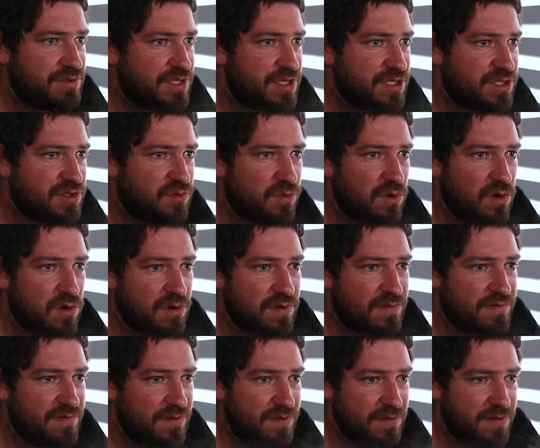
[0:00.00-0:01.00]
just walk
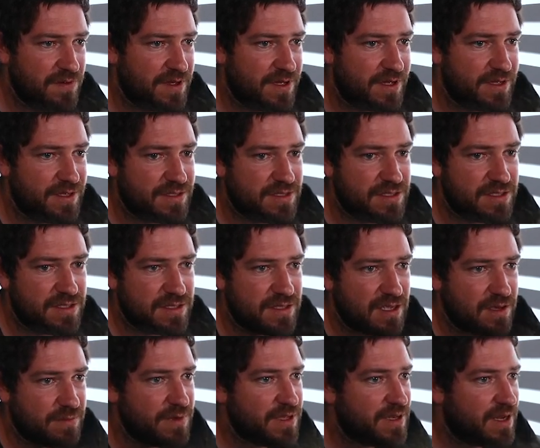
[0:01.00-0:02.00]
through these.
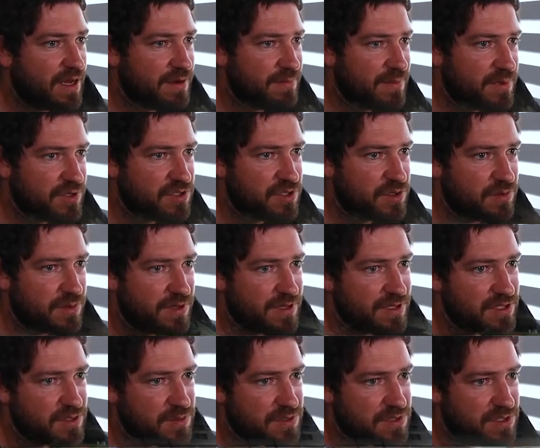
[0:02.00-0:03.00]
I mean, I'm not sure where
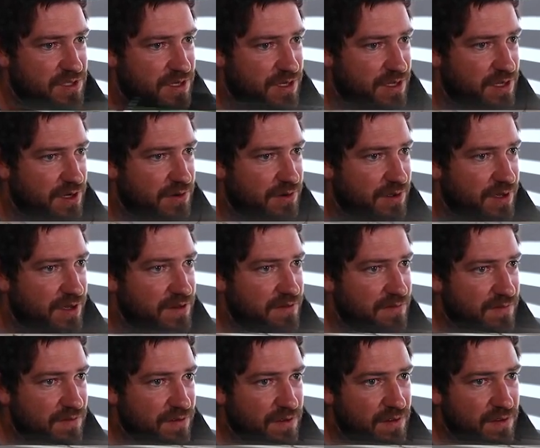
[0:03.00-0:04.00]
this one's gonna go
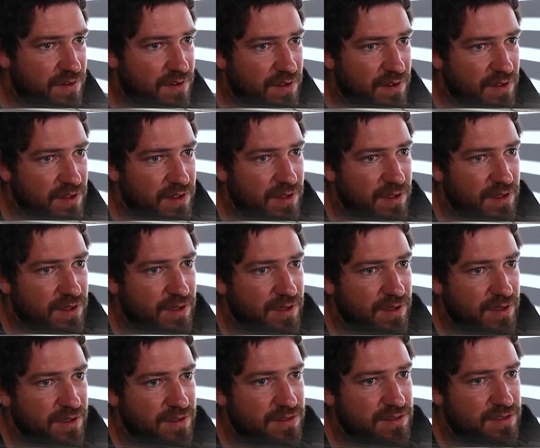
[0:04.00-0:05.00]
yet.
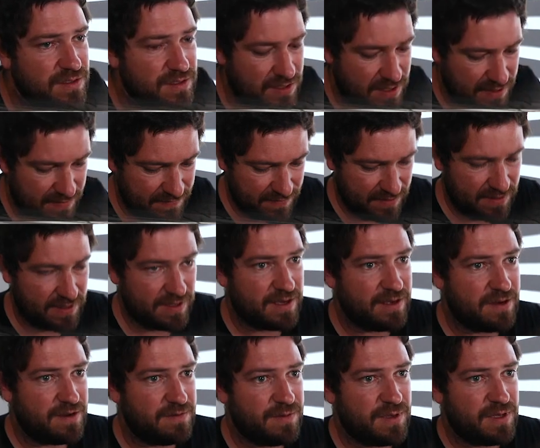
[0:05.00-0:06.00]
It's definitely
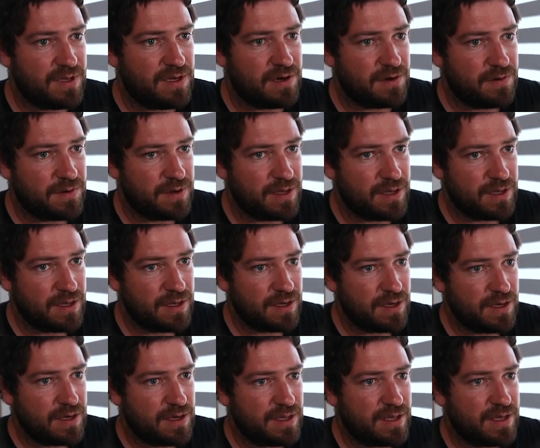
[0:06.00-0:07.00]
gonna be going,
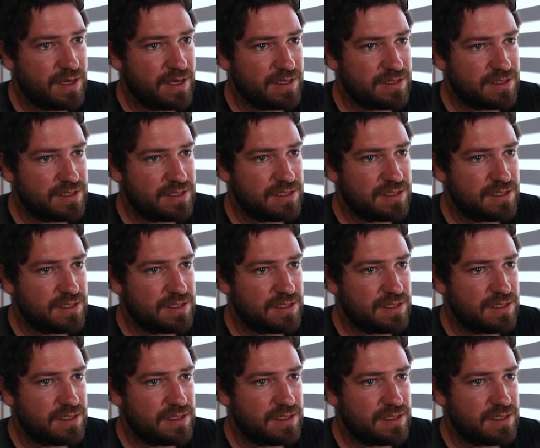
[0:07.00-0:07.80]
I guess.